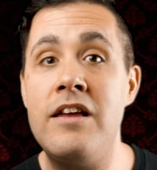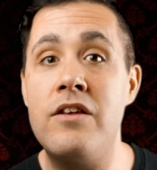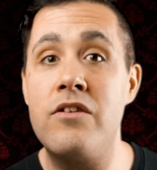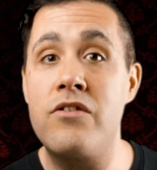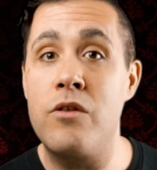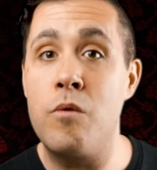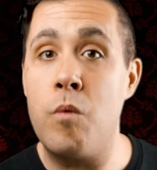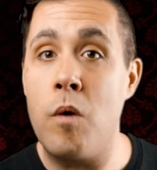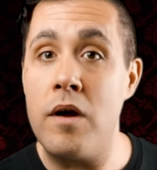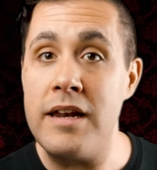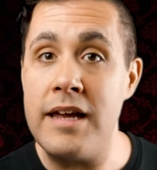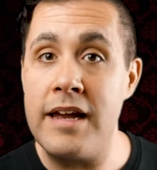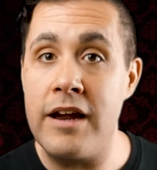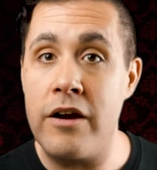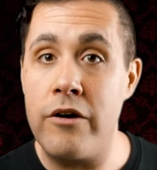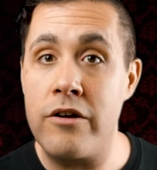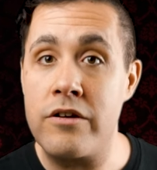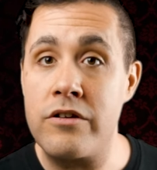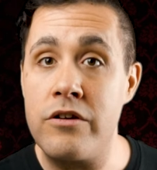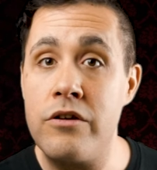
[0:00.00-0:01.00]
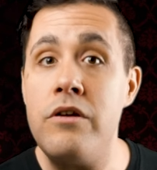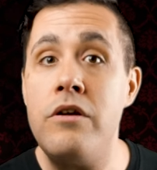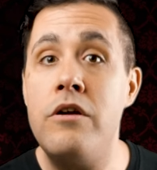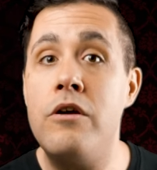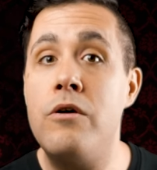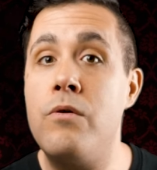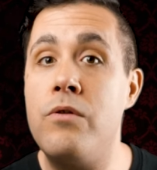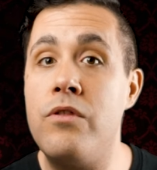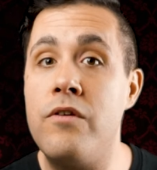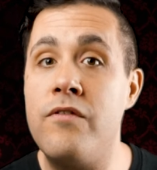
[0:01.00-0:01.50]
He is the one character
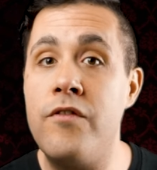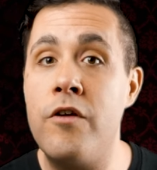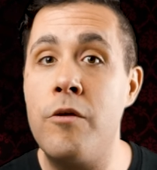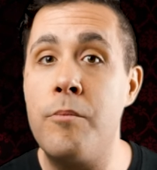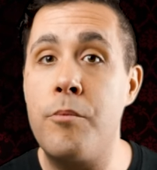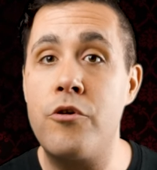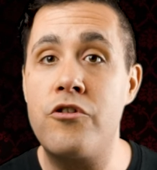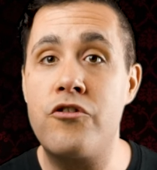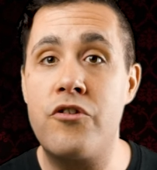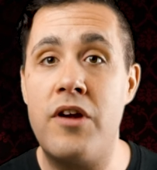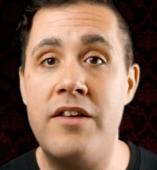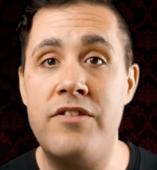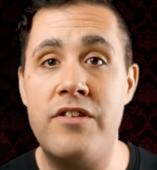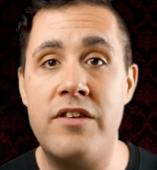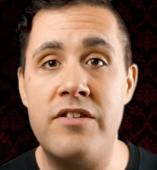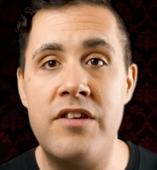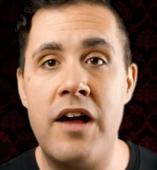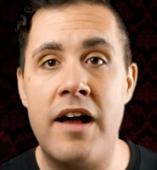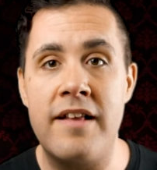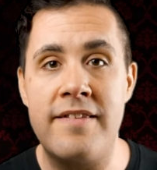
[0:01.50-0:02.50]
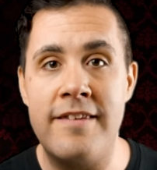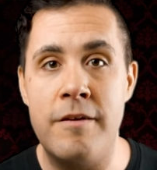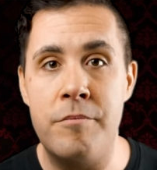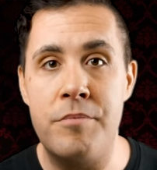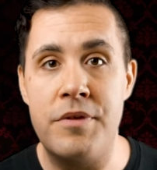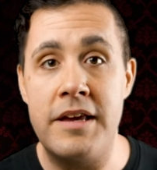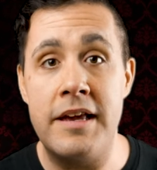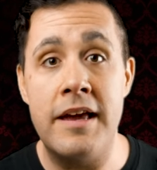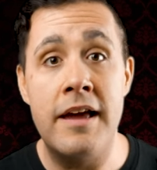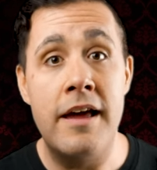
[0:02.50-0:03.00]
who the film portrays as not
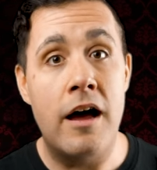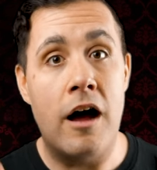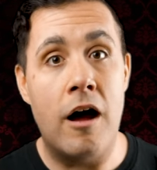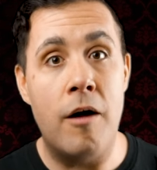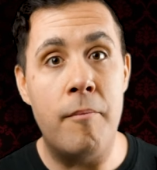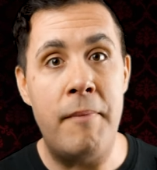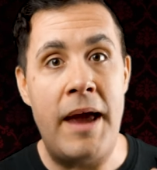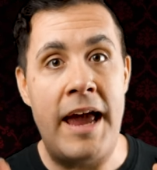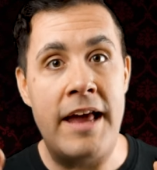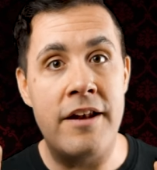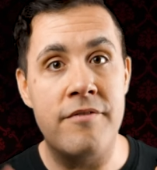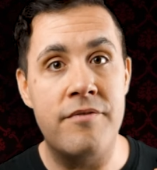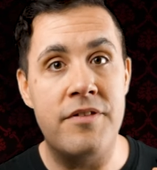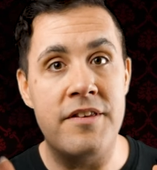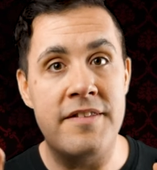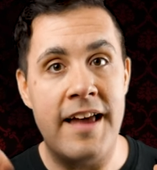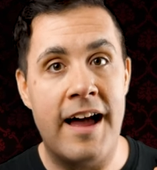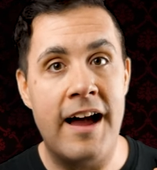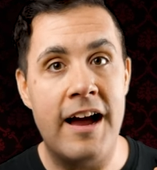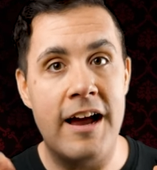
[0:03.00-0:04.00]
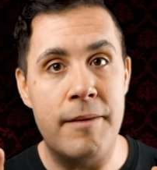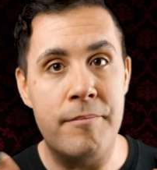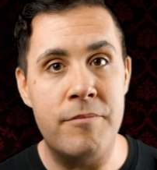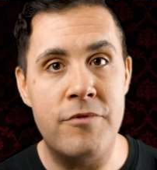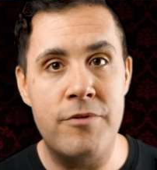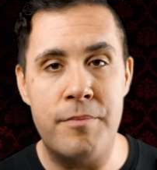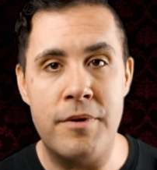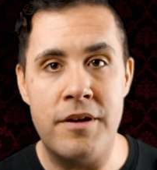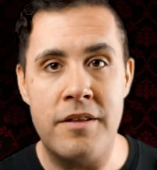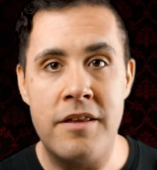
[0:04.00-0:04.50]
simply a man of the
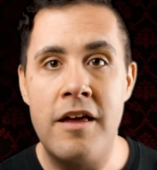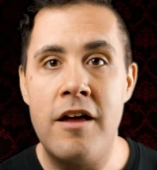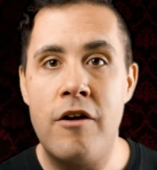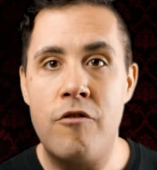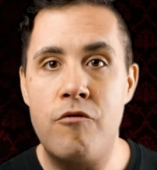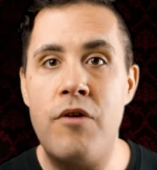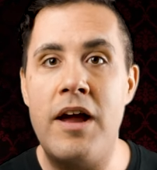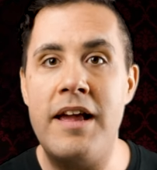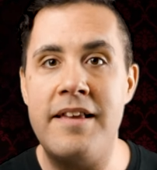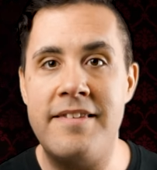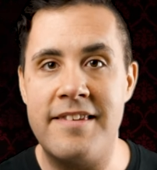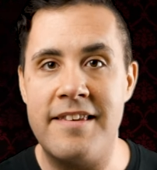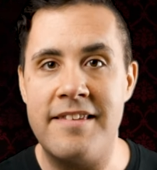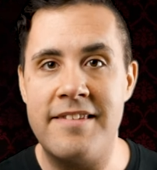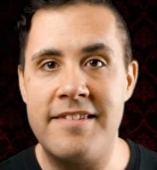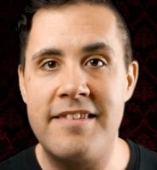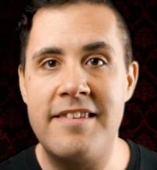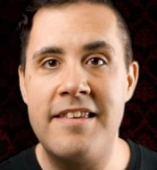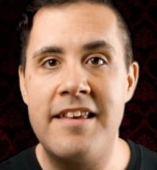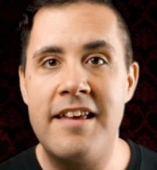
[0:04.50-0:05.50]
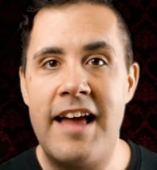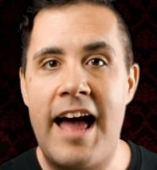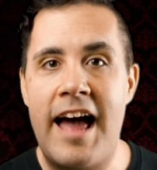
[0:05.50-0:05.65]
times, but racist,